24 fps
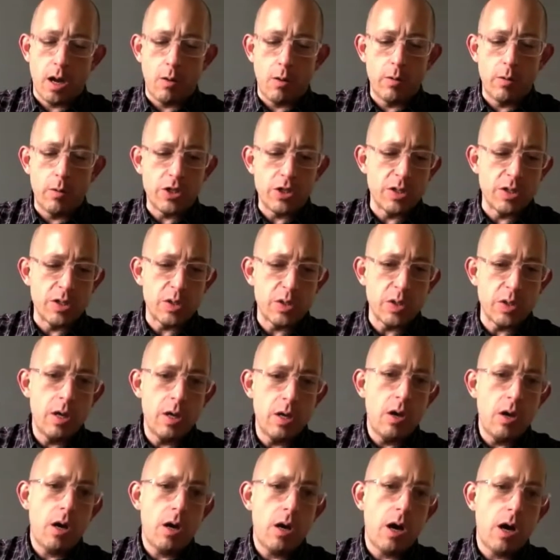which is
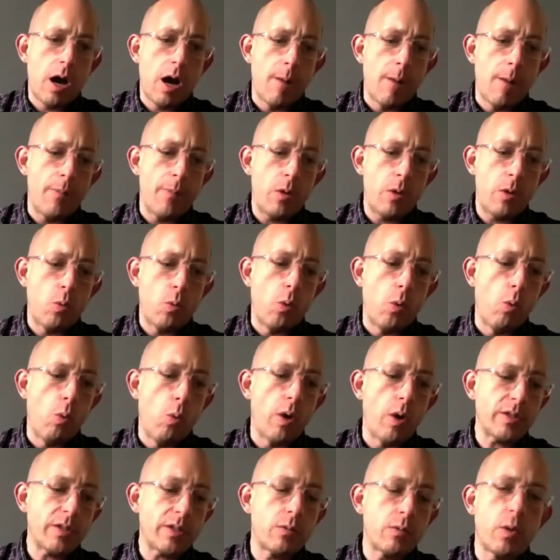
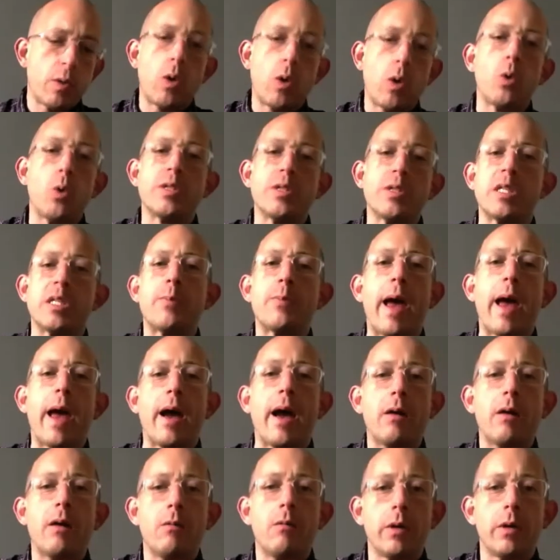what holds us
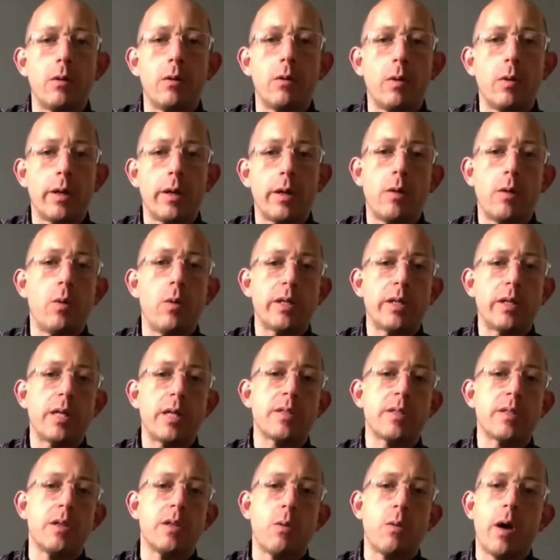back? What
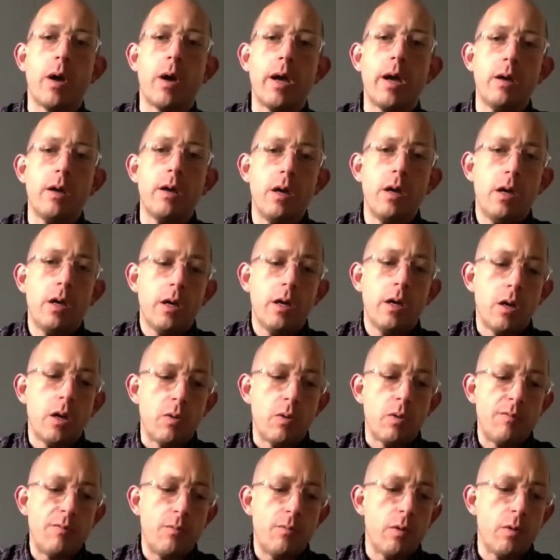gets in the way? You know,
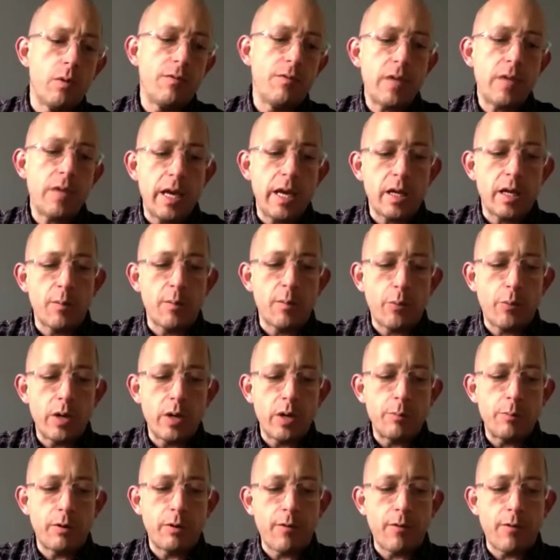we've taken a
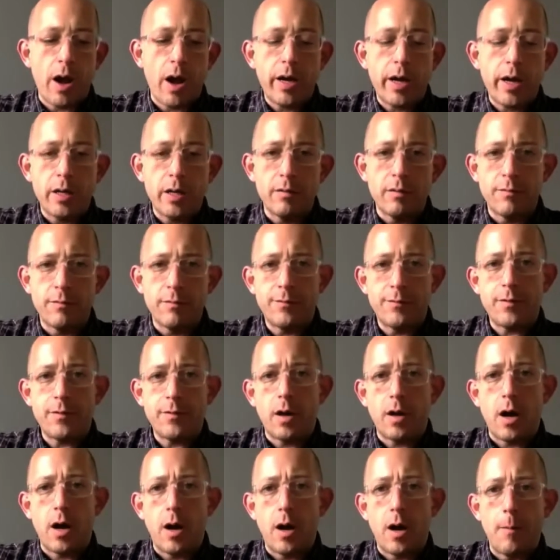pretty provocative
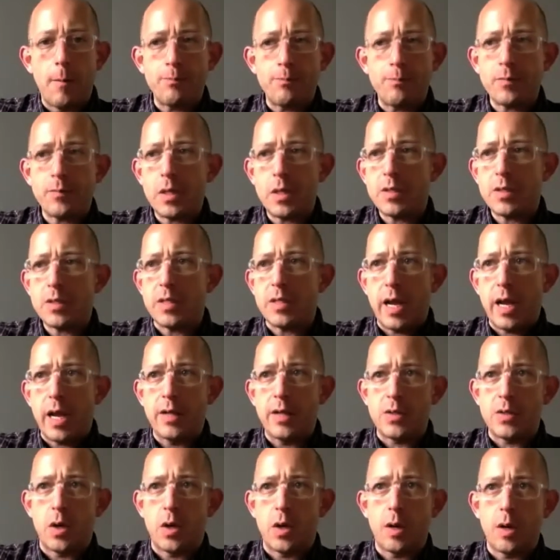
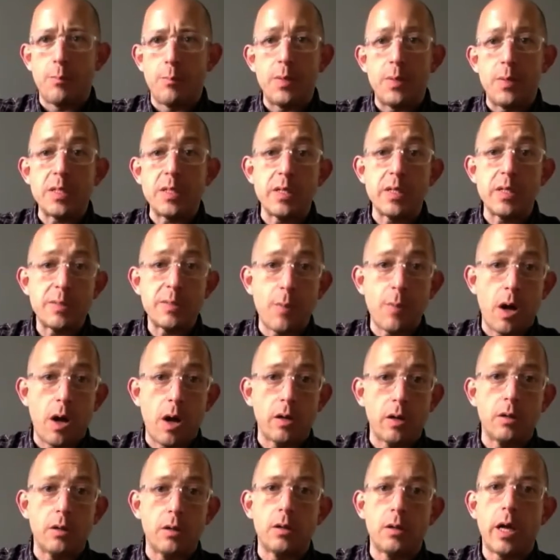stance on a business
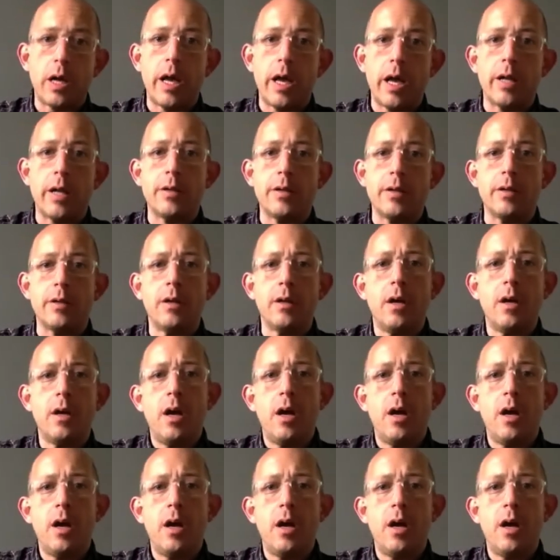model and